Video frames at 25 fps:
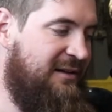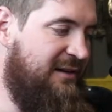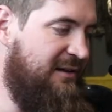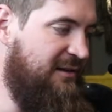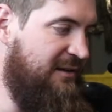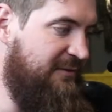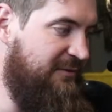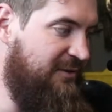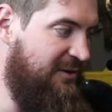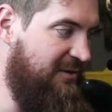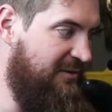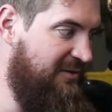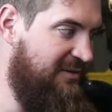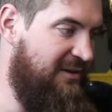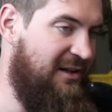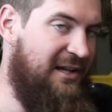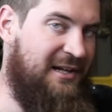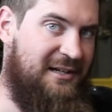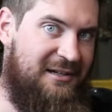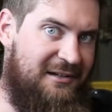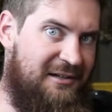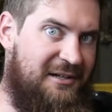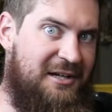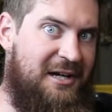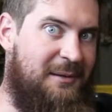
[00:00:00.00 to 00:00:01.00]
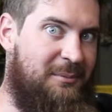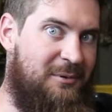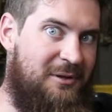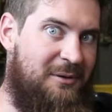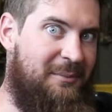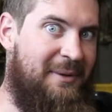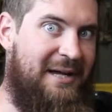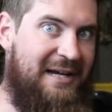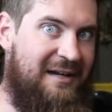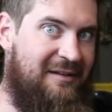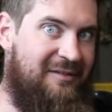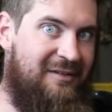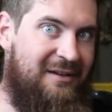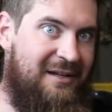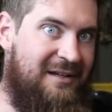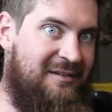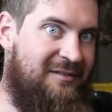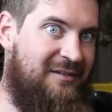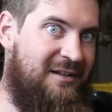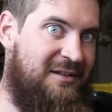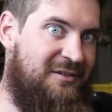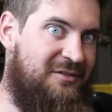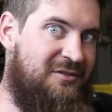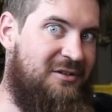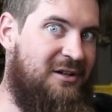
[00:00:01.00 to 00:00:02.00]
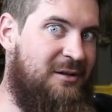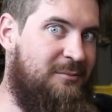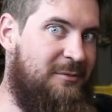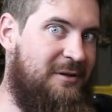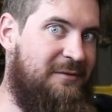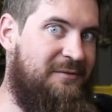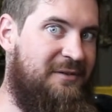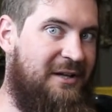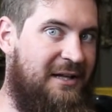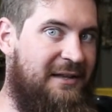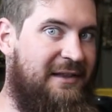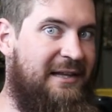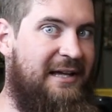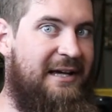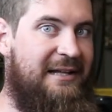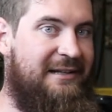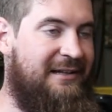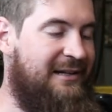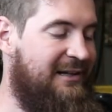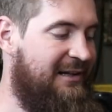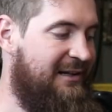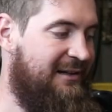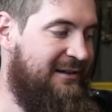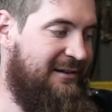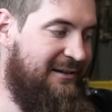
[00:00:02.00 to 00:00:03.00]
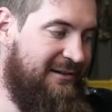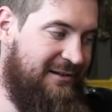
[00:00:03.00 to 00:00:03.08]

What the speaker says: and I've used a couple of magazines each time I've done that,